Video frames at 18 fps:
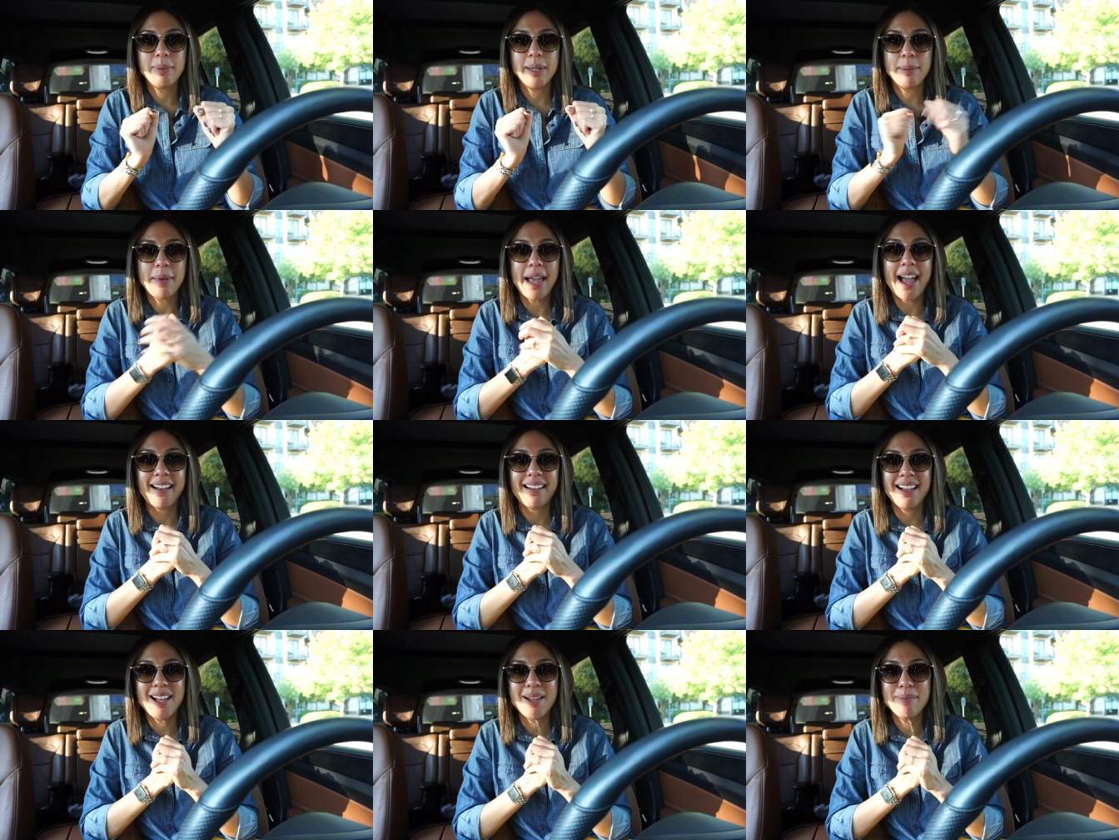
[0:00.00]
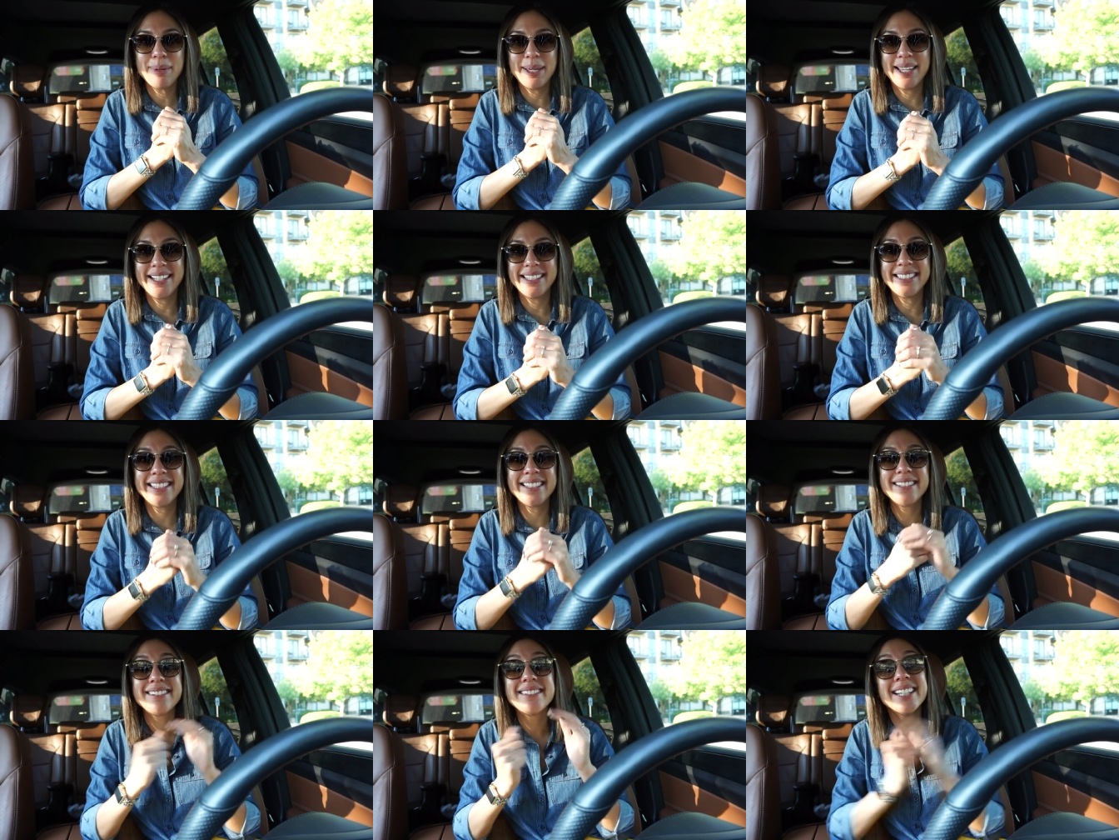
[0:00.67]
me back up because
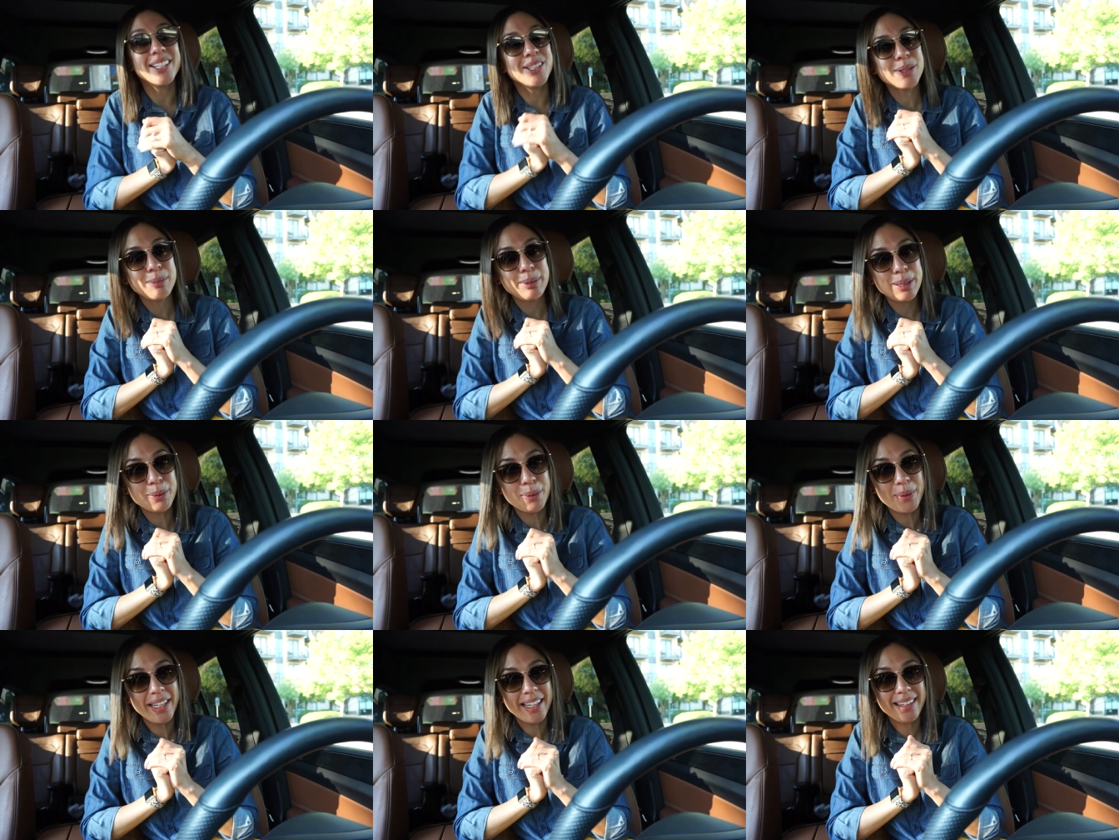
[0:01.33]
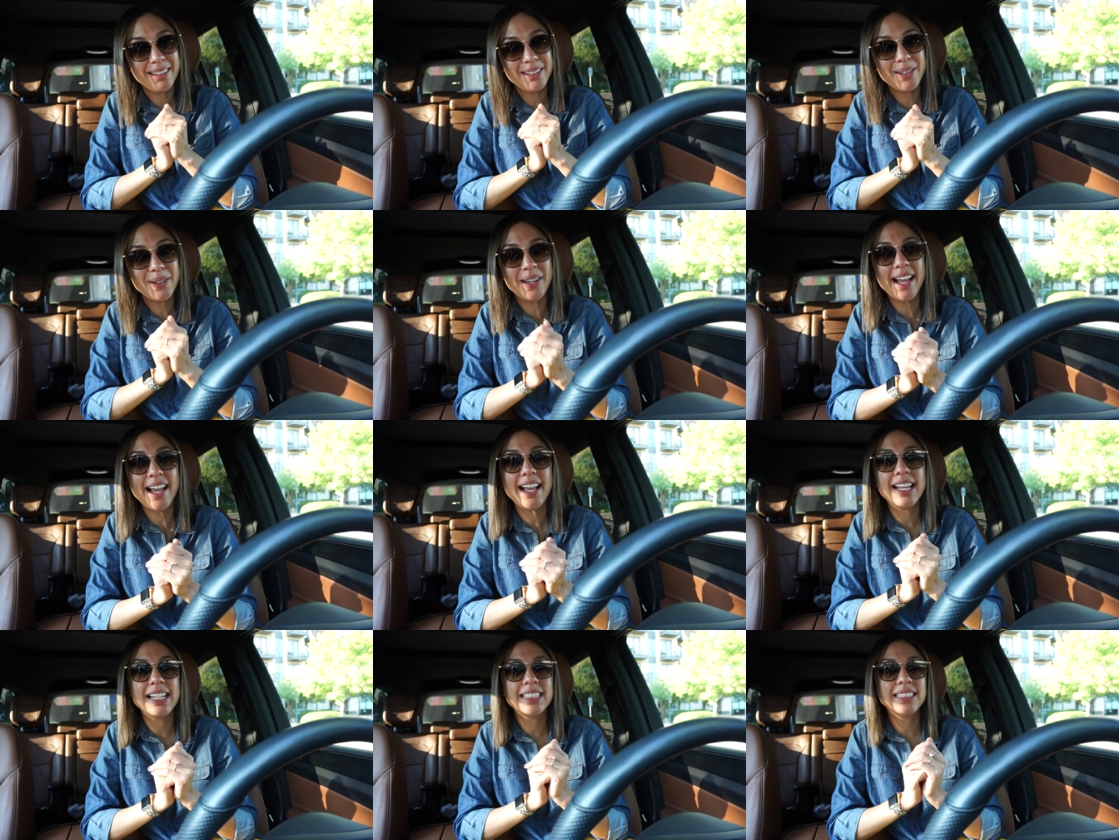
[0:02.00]
it's such a big week, you
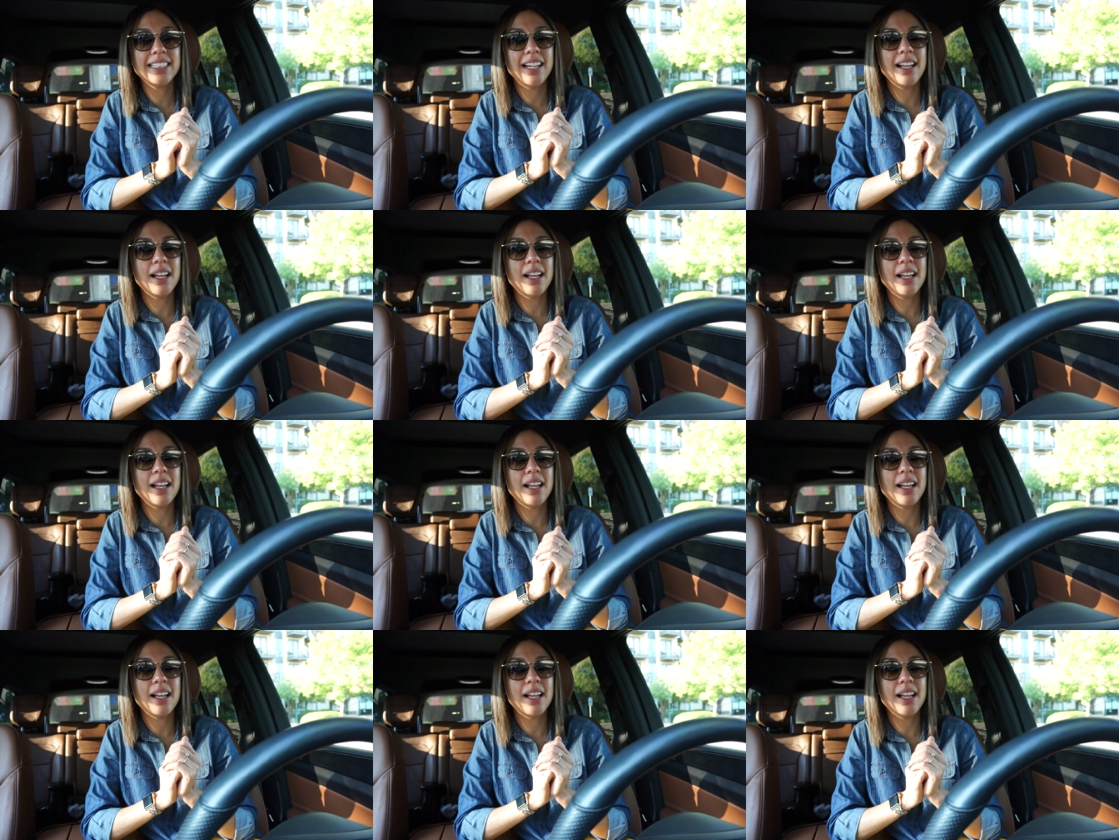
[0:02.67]
guys.